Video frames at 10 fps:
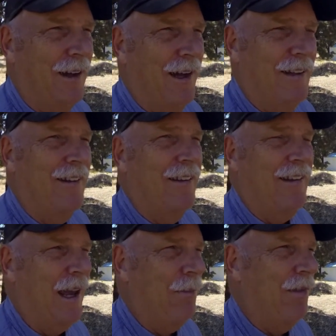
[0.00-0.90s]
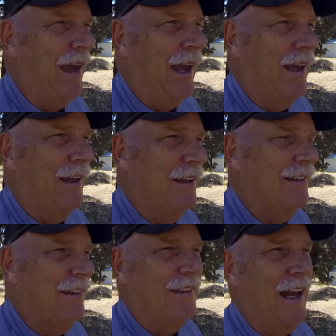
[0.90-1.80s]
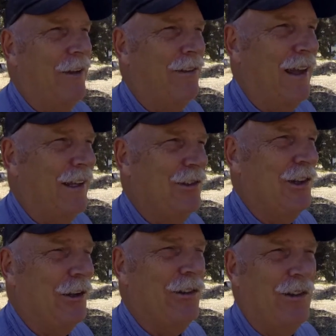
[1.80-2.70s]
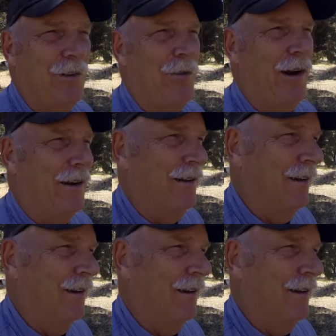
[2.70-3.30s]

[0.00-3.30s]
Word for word: It's the same thing, just the outside shell's different.